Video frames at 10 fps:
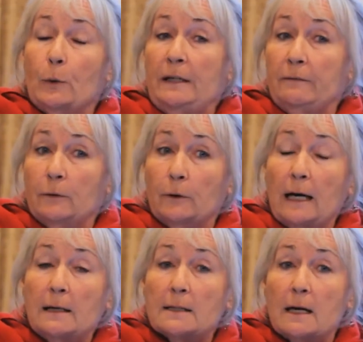24
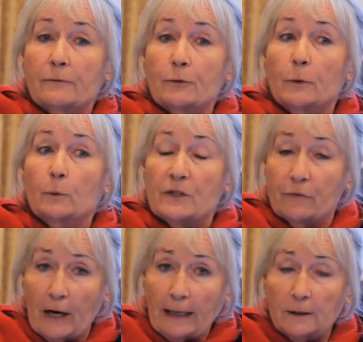hours after it was
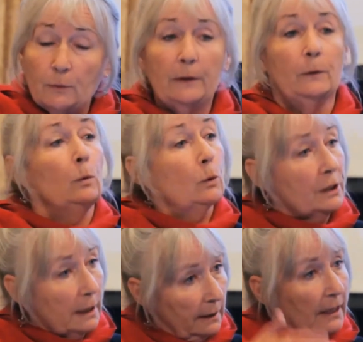fracked, when
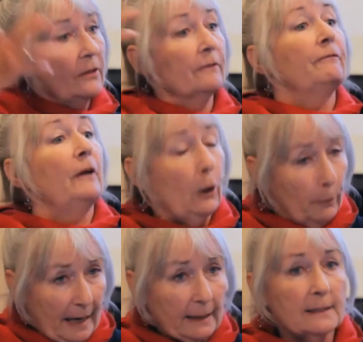the
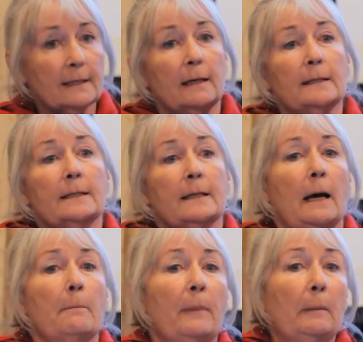flow back starts to
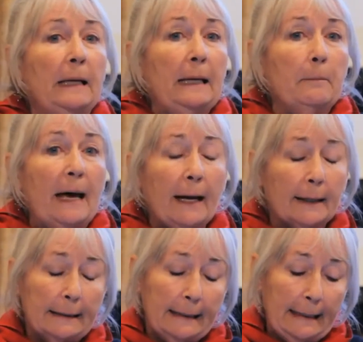come bubbling
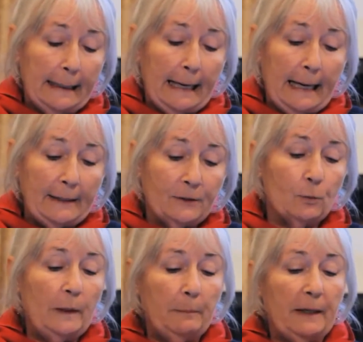back.
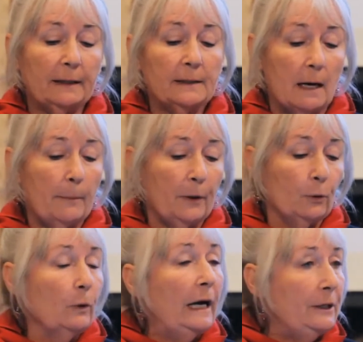And we picked up
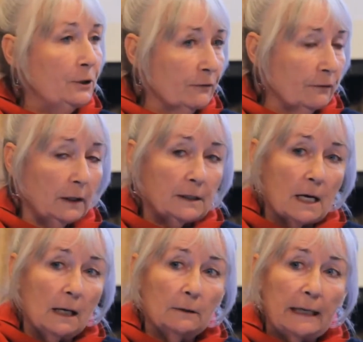a range of
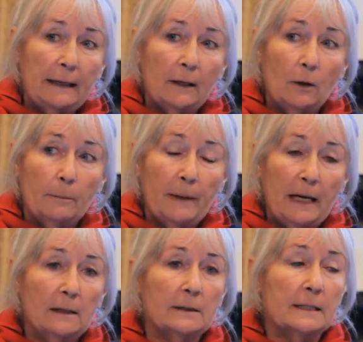volatile organic
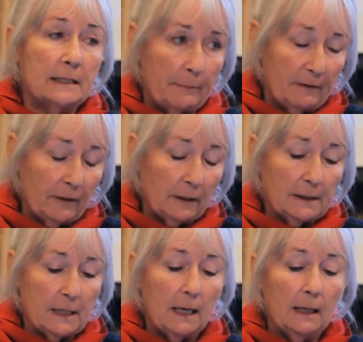compounds,
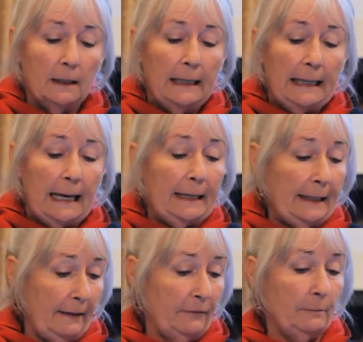semi-volatile
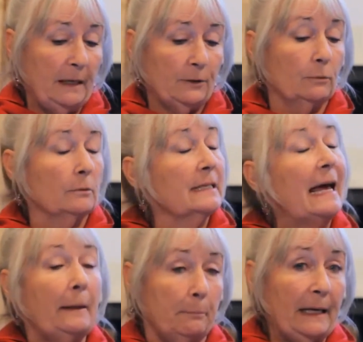and heavy
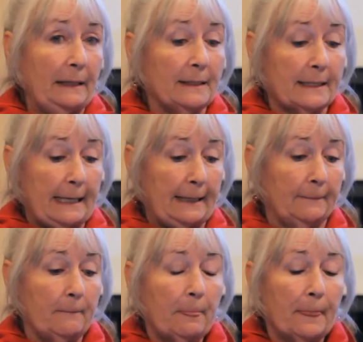metals and benzene.